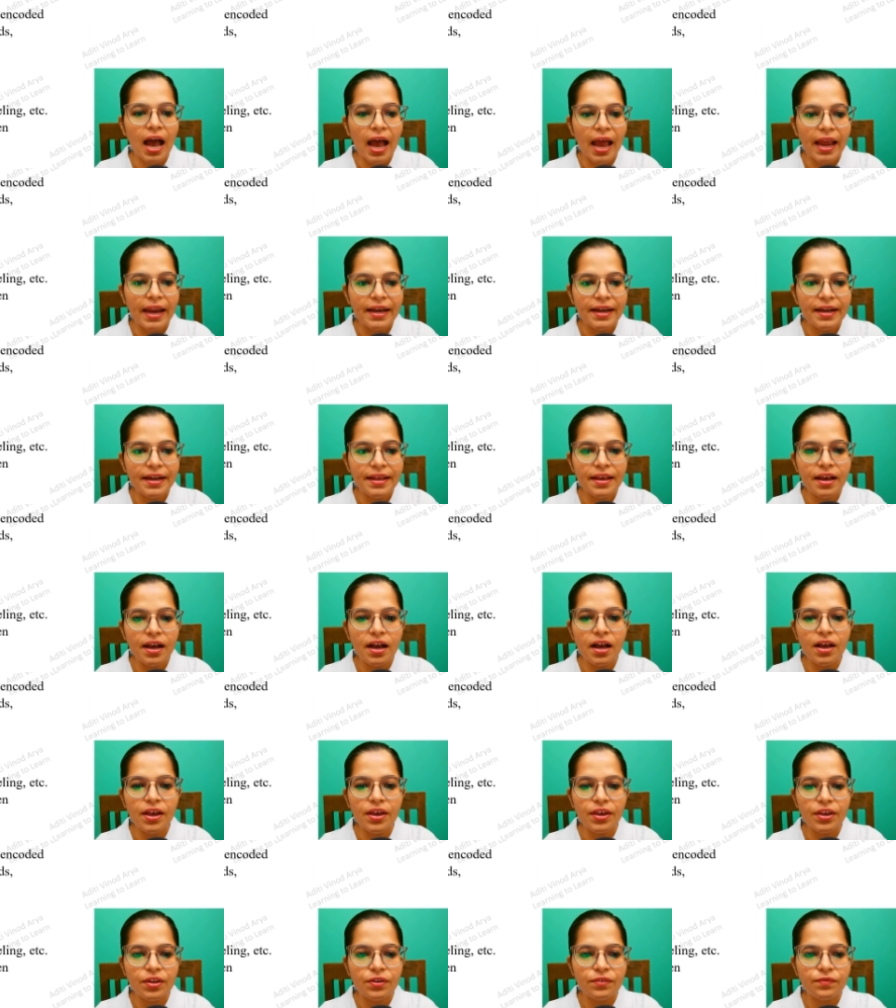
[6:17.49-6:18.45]

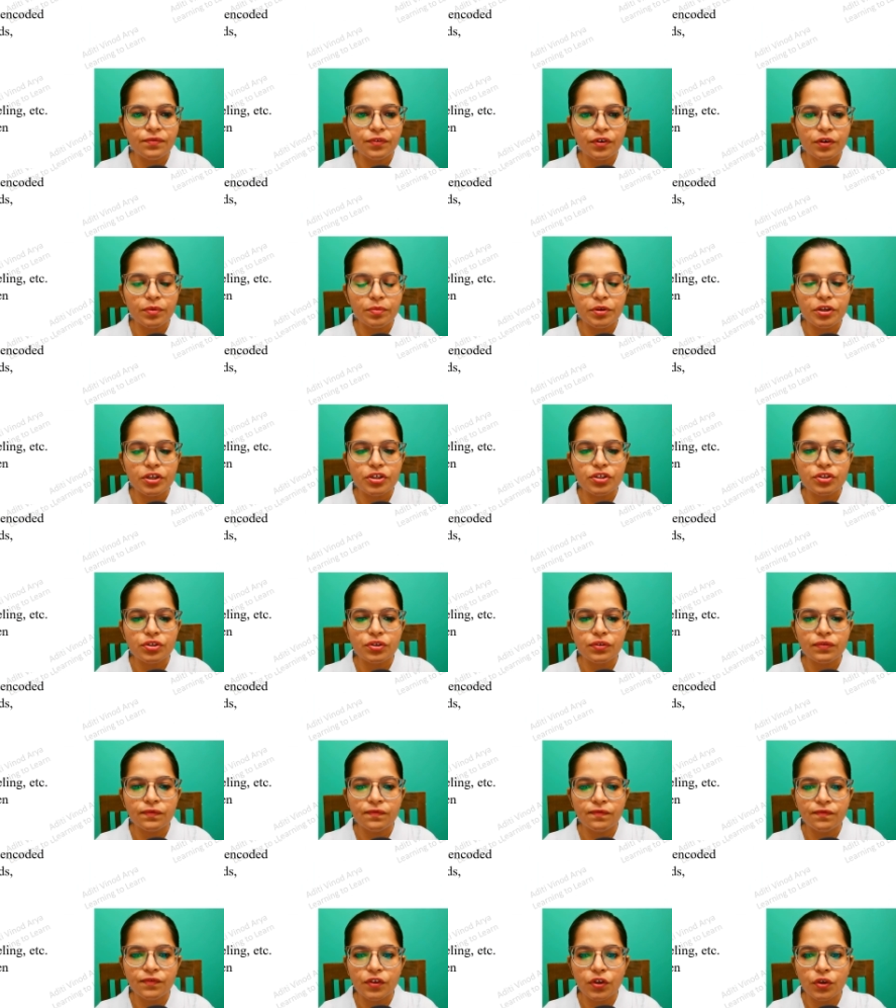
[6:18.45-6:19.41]
idea
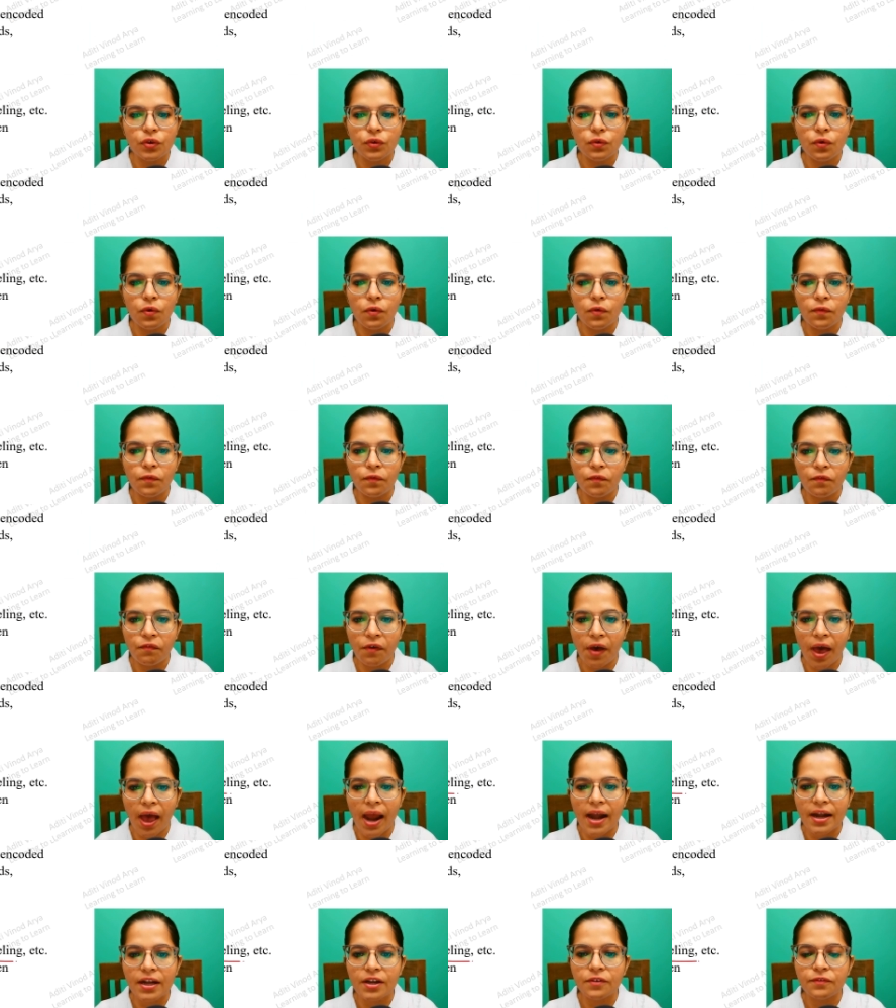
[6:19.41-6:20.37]
information view
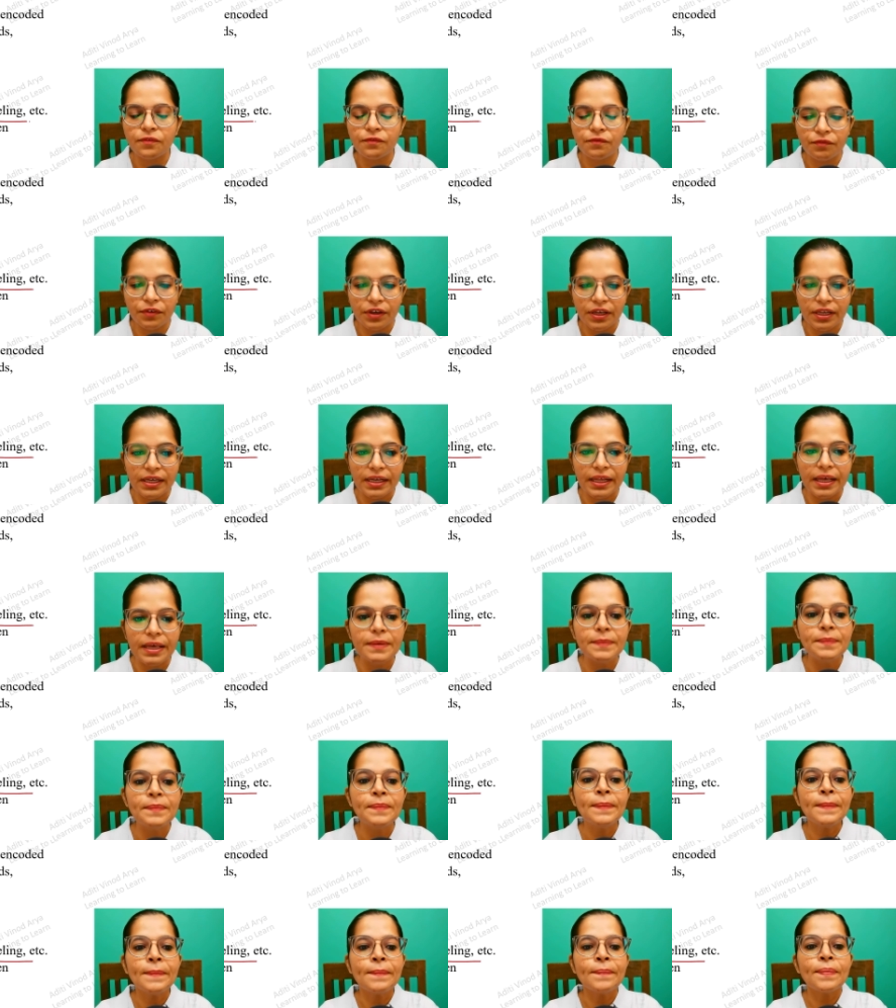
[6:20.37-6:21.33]
fact feeling